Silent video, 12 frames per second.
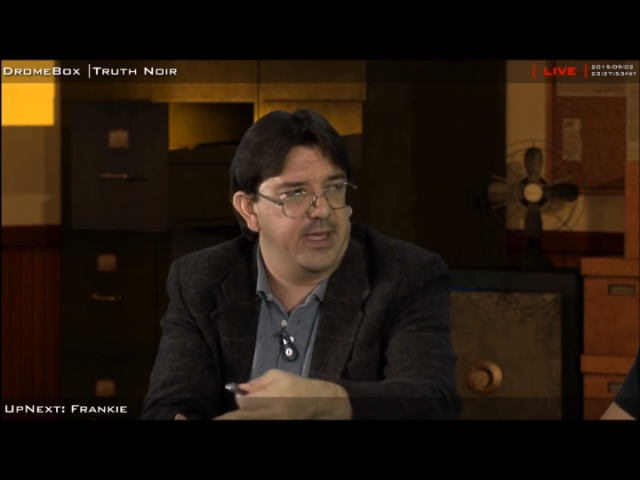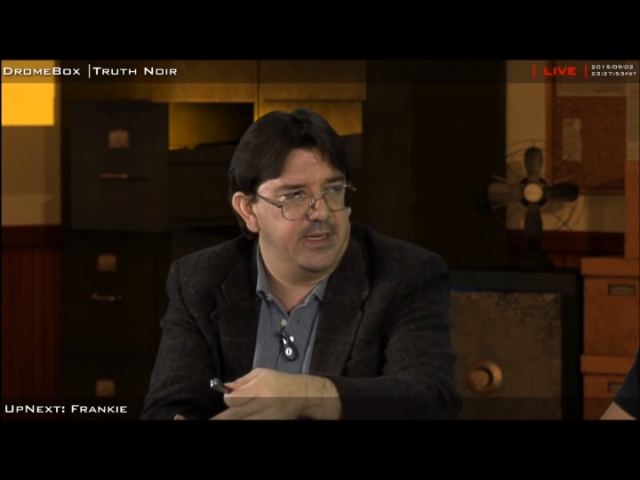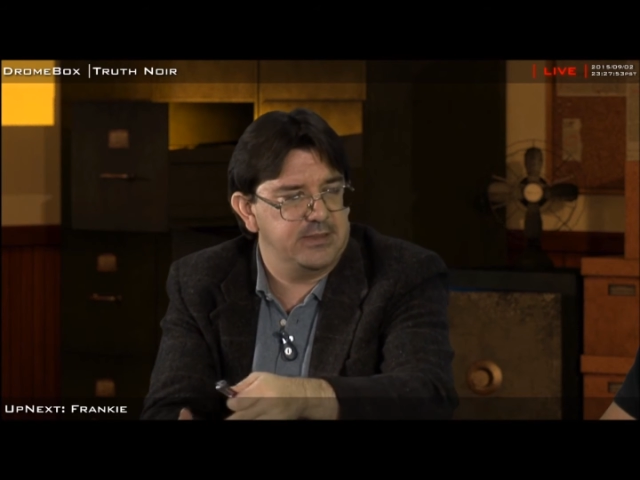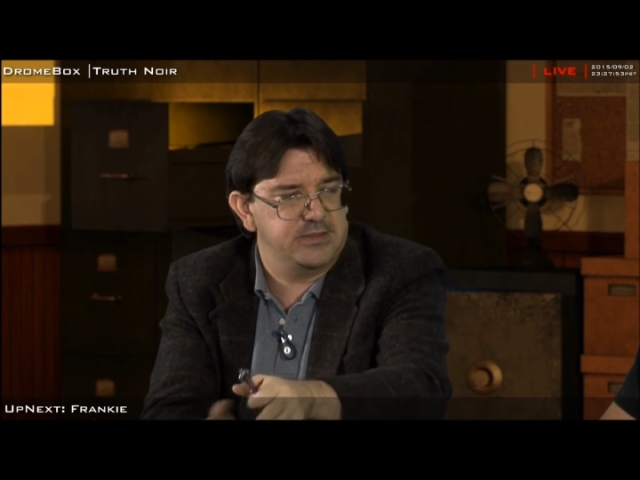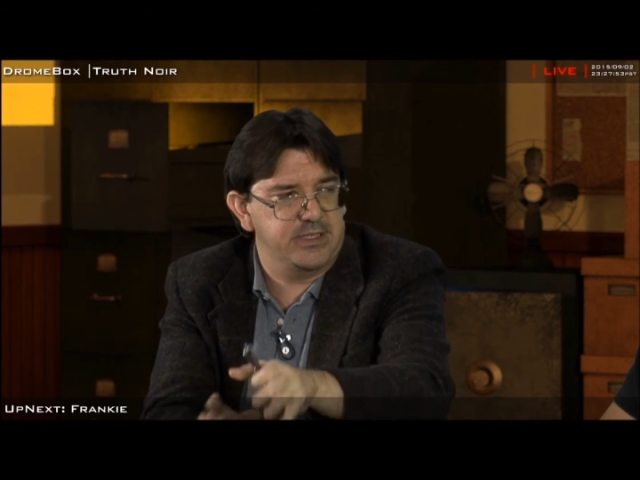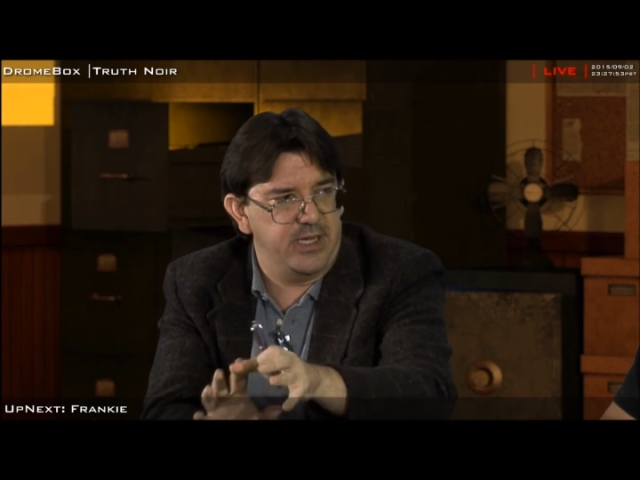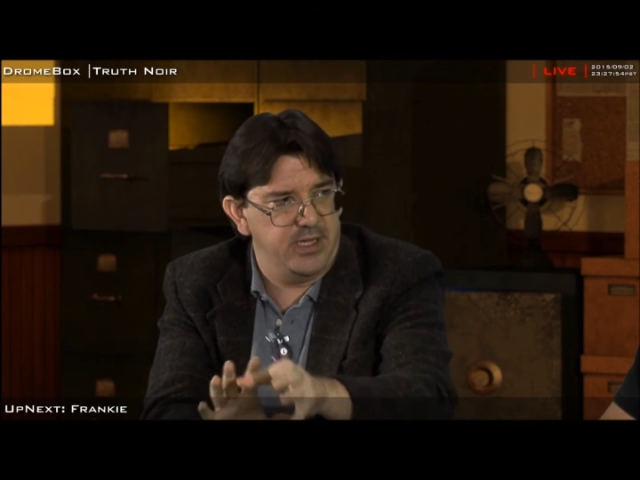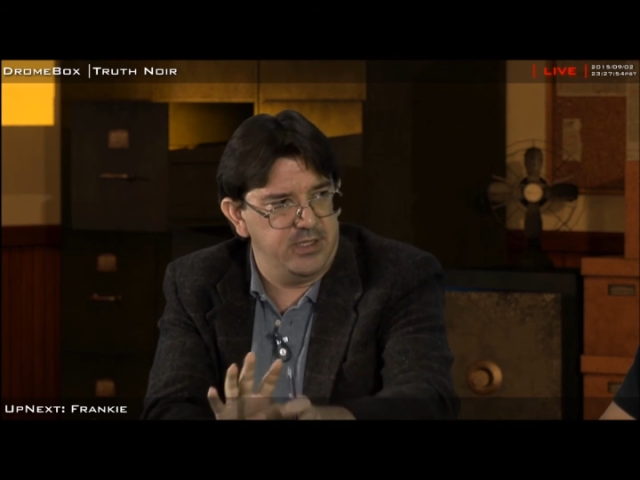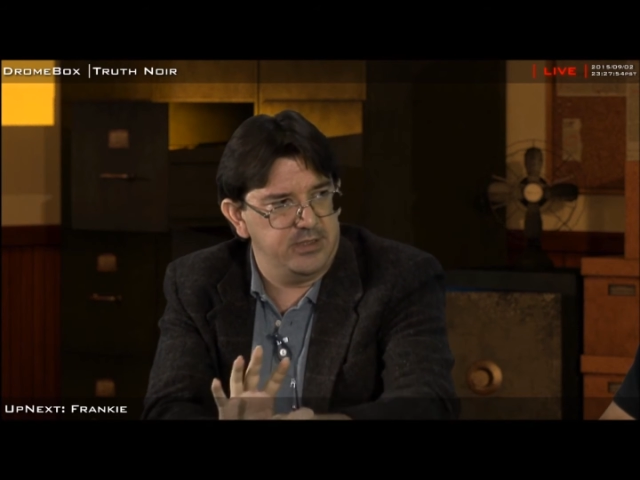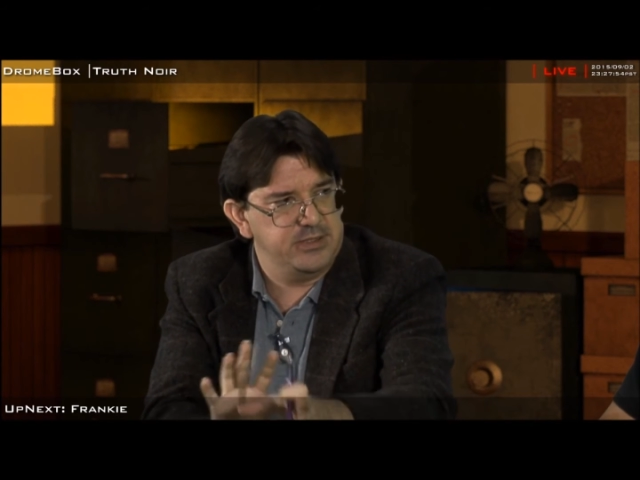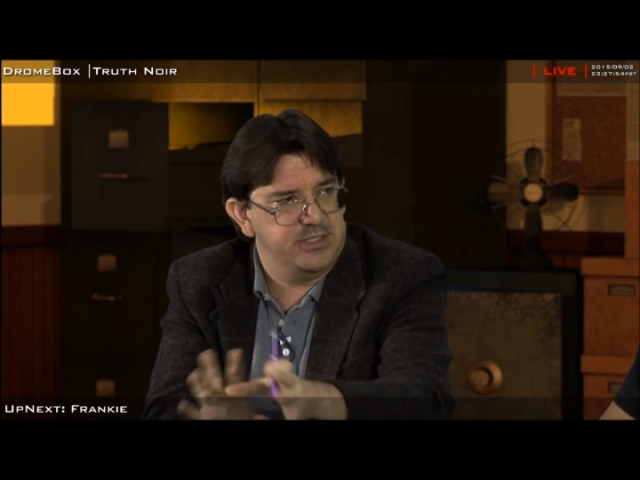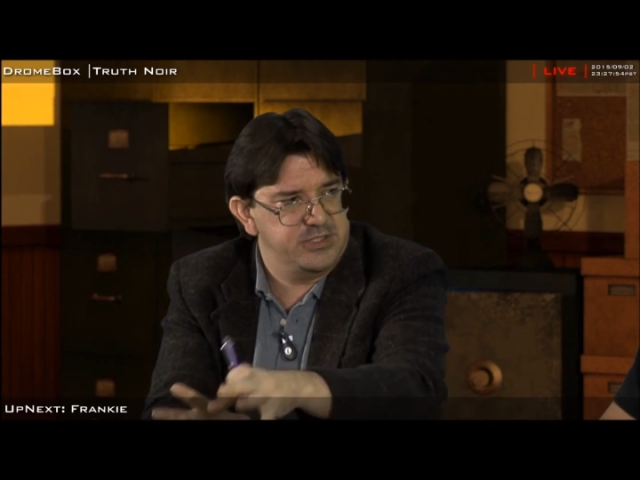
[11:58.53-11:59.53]
get
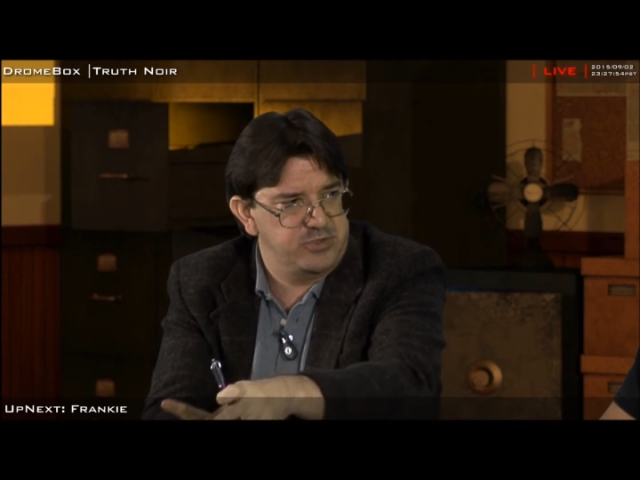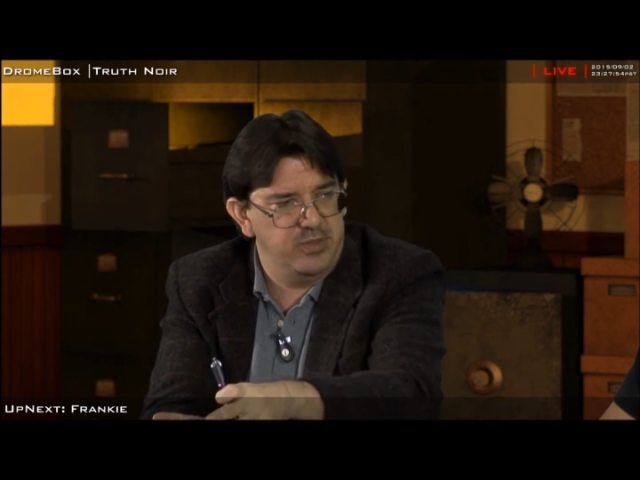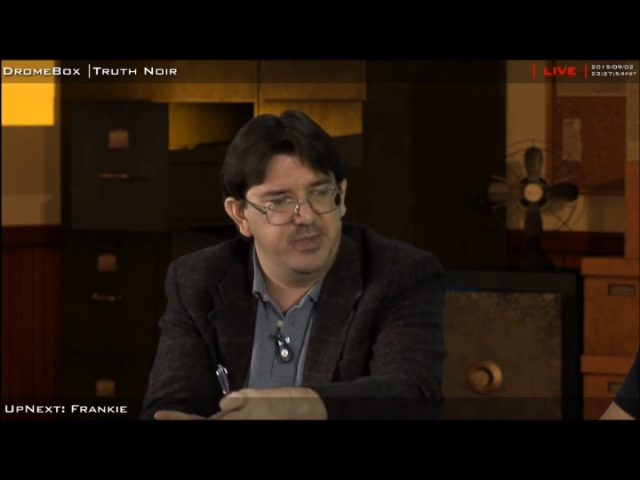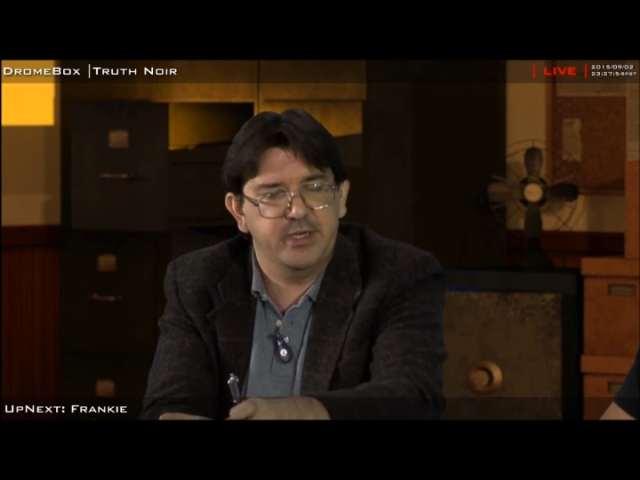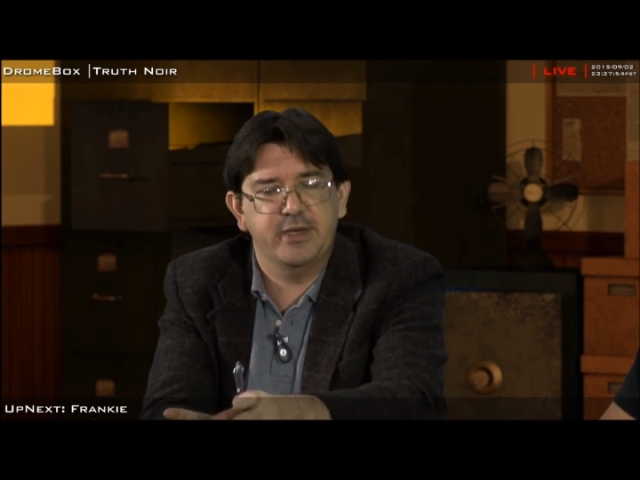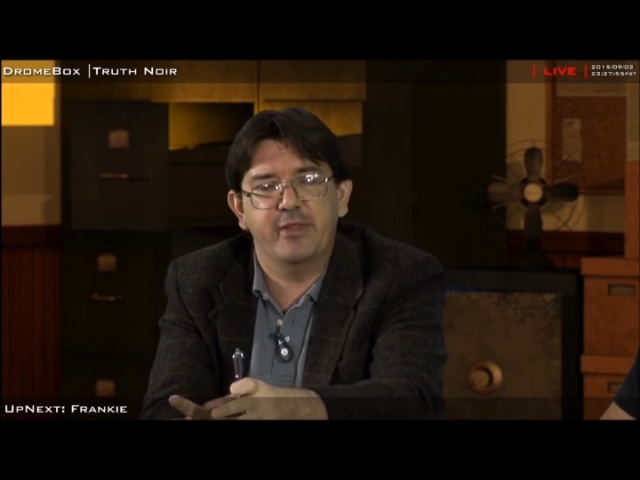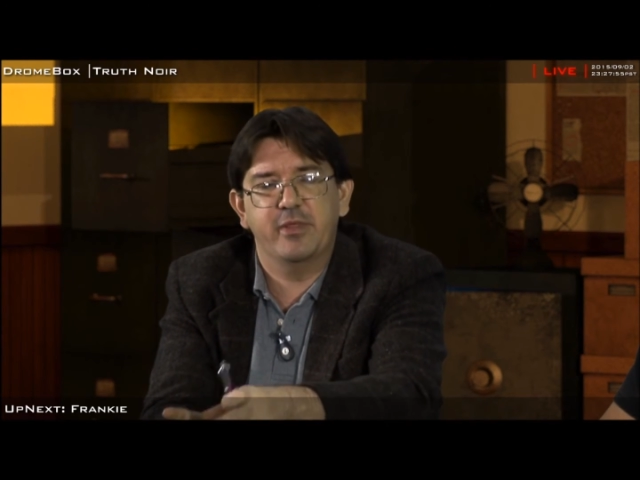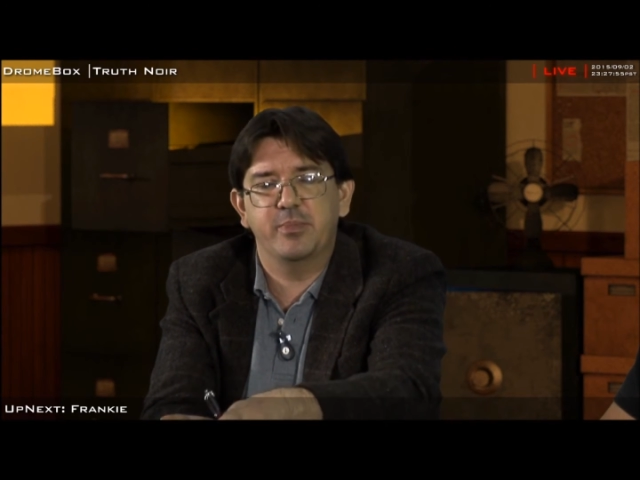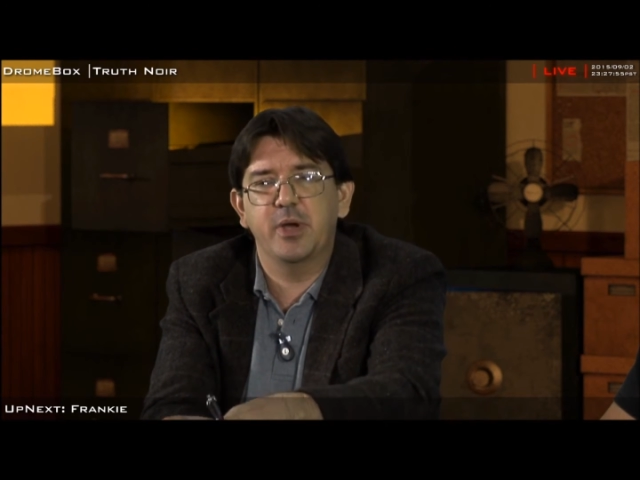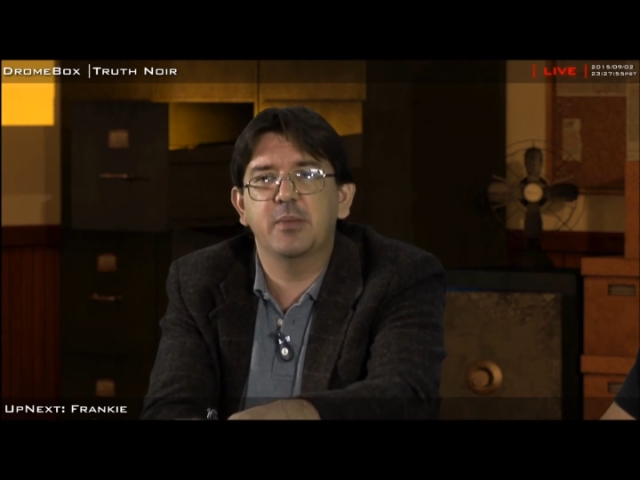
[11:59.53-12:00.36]
distributed to the